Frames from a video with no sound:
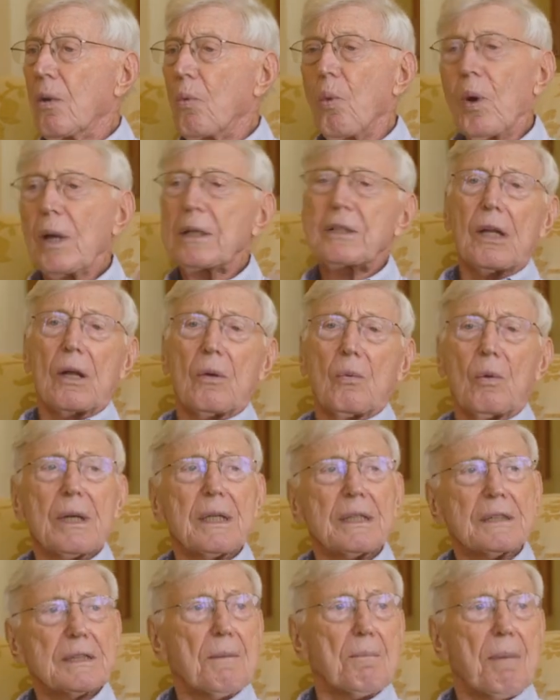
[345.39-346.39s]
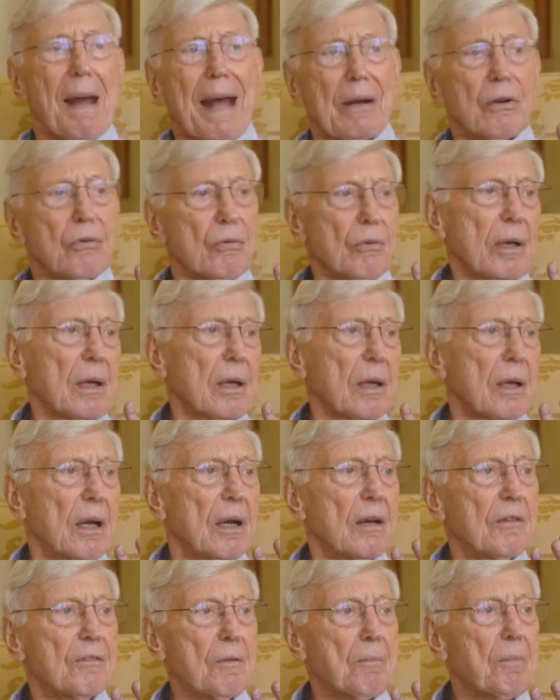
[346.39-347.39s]
what is the boundary
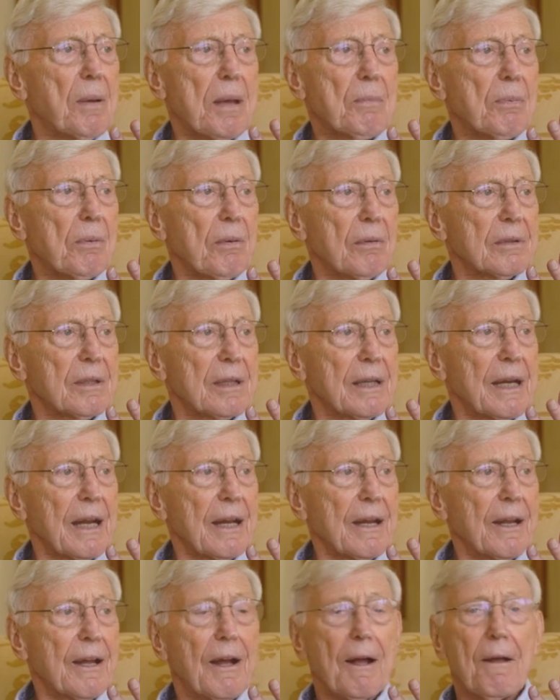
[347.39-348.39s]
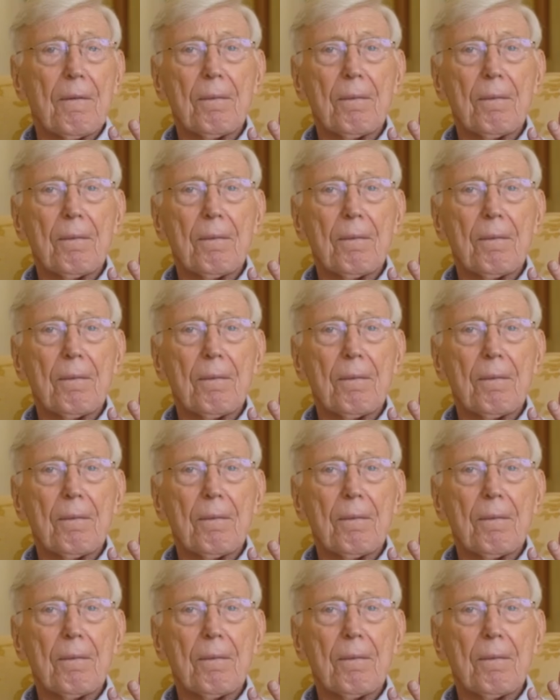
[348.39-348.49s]
for people today?